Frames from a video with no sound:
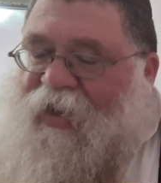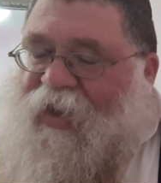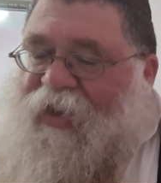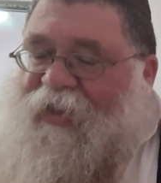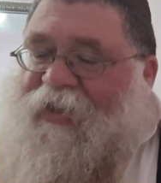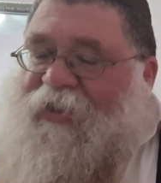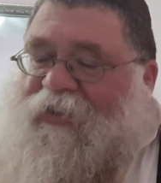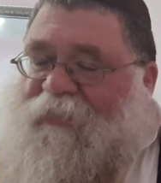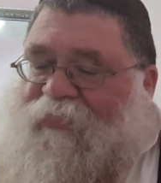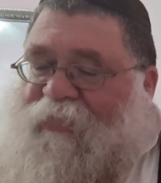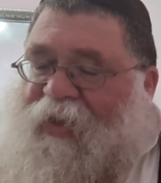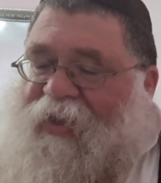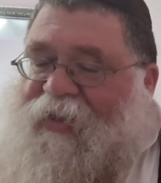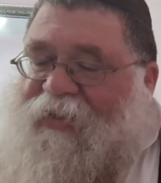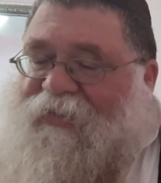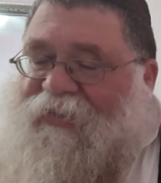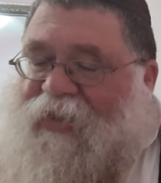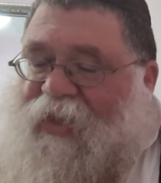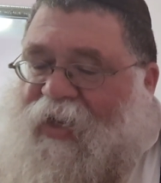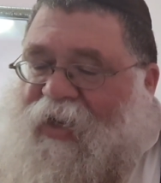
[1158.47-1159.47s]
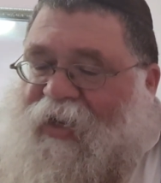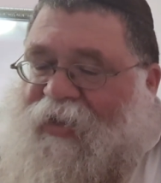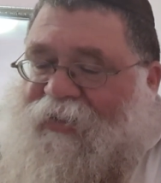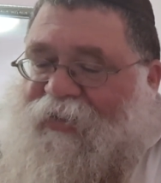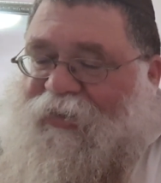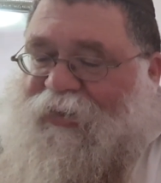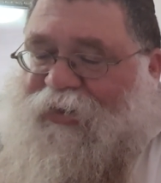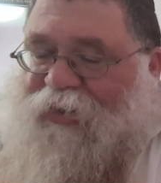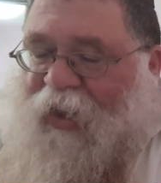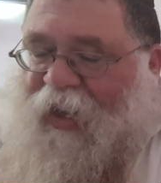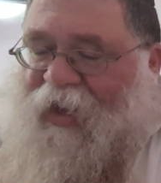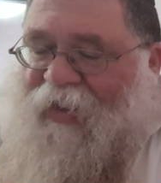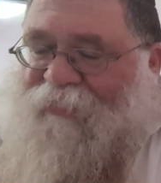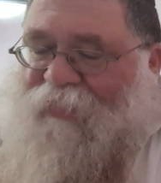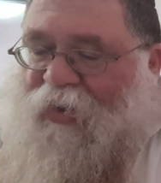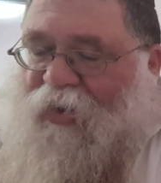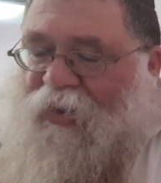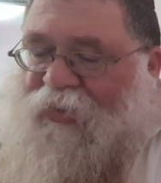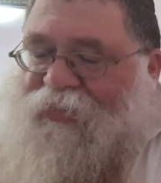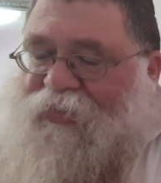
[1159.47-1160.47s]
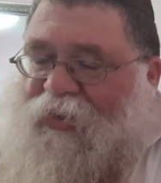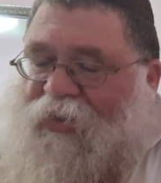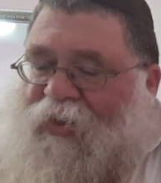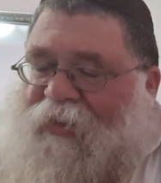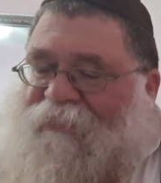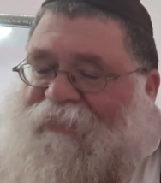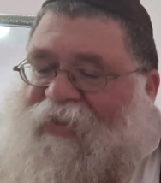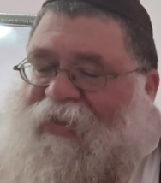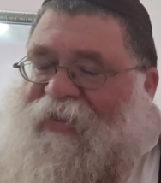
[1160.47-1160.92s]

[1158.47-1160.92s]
And he explains, the shame Adam,